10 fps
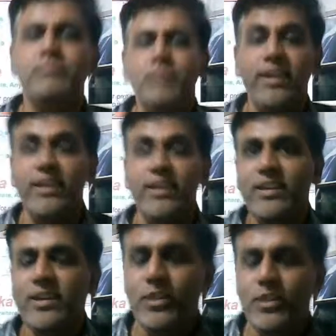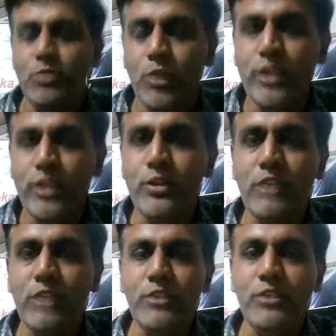Hi, good morning, good
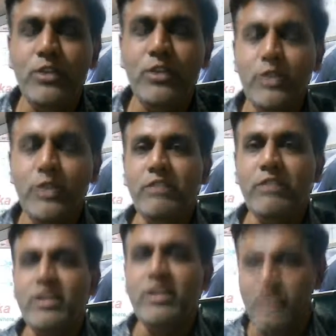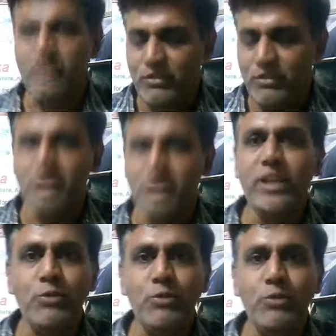afternoon, or good evening, whichever
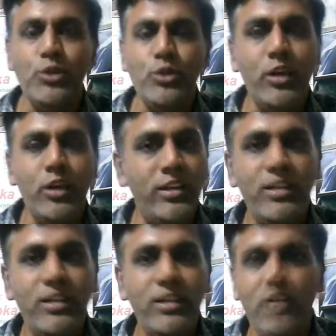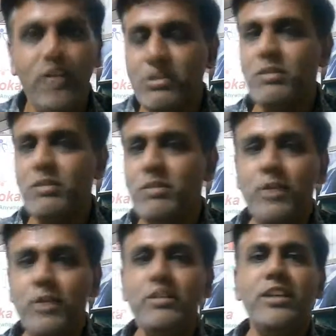time zone you are in or whichever
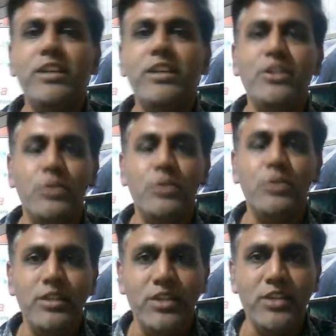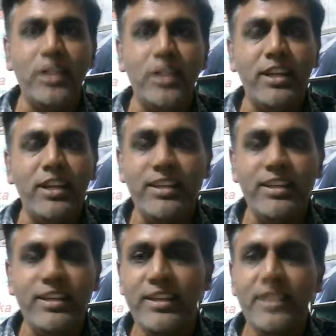part of the day that you are listening in.
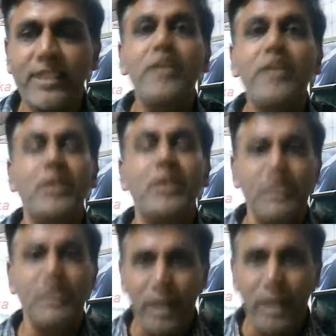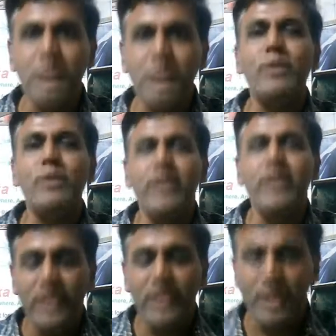My name is
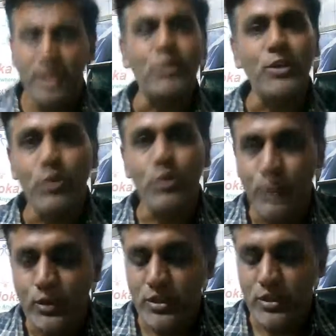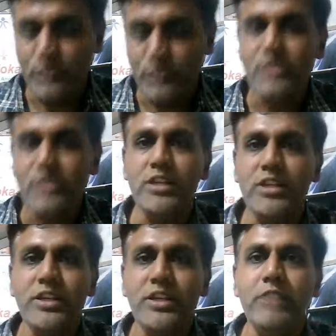Venkat, one of the co founders of this
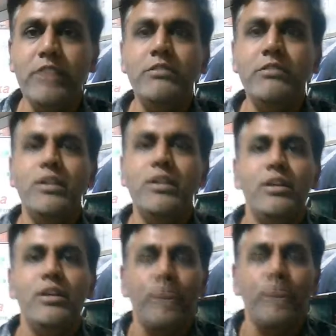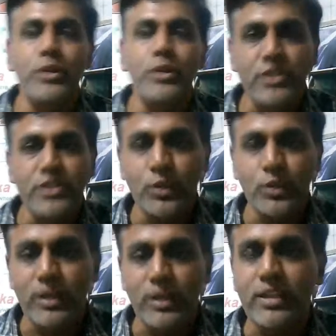initiative a few years ago.